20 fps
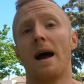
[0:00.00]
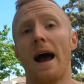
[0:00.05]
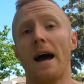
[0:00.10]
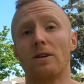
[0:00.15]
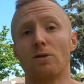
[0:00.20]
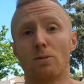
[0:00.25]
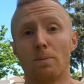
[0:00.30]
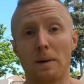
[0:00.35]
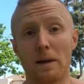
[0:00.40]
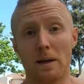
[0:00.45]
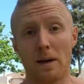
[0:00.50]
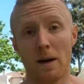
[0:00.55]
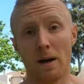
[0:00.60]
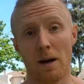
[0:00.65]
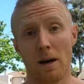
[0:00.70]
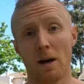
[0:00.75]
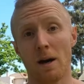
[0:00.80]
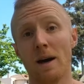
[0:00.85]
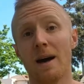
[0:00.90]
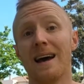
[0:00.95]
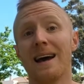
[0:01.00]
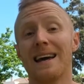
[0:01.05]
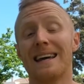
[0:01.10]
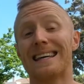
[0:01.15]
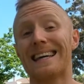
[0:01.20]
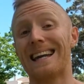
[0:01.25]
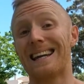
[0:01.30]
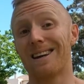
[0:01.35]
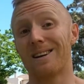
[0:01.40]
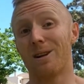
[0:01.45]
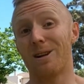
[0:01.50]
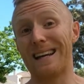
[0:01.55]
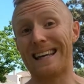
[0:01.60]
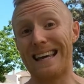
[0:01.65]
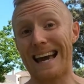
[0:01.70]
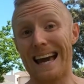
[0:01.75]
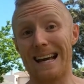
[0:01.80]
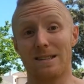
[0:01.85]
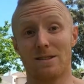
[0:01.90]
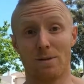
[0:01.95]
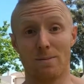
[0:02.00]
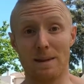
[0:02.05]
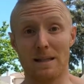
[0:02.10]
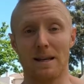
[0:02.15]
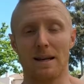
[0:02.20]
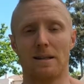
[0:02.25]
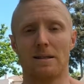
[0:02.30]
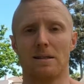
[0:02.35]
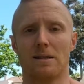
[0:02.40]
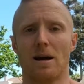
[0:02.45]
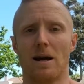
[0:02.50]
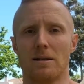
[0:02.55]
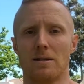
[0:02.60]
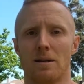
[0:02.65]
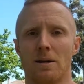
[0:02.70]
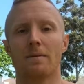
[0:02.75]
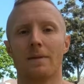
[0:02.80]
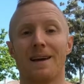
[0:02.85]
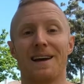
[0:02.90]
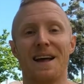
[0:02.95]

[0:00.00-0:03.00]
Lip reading: and you'll be getting a lot of gains from this exercise.